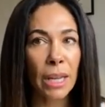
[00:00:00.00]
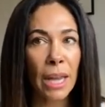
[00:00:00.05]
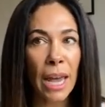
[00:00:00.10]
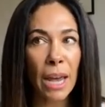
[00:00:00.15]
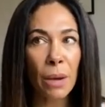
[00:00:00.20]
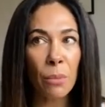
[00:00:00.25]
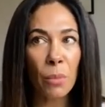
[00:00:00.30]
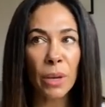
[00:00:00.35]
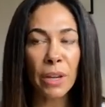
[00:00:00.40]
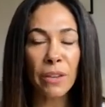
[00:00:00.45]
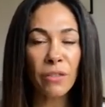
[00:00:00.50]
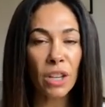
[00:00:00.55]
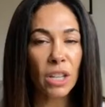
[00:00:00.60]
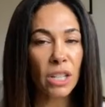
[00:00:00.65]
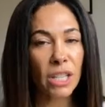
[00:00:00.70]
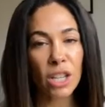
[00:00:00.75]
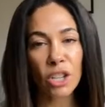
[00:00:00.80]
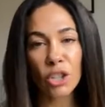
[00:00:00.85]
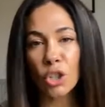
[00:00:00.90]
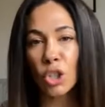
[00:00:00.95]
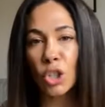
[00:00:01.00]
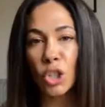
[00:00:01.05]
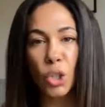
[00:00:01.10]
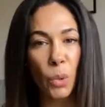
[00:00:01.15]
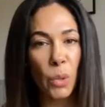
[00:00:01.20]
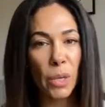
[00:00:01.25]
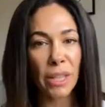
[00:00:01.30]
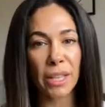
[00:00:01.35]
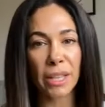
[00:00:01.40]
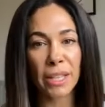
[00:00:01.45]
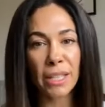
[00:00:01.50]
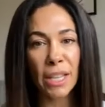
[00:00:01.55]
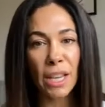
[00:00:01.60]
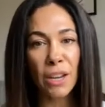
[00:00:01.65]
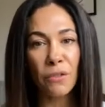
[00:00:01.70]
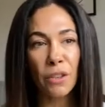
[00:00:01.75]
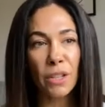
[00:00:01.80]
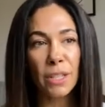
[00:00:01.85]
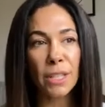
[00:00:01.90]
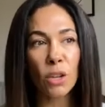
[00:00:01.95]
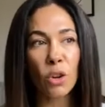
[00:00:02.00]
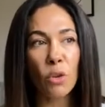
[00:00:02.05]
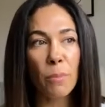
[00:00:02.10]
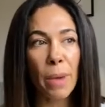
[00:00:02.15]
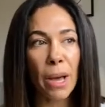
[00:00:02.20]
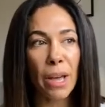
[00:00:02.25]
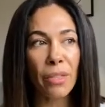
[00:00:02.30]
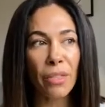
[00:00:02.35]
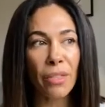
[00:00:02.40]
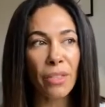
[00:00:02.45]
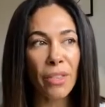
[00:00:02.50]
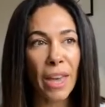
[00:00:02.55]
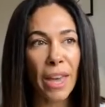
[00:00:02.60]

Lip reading: And we've continued doing this every single month.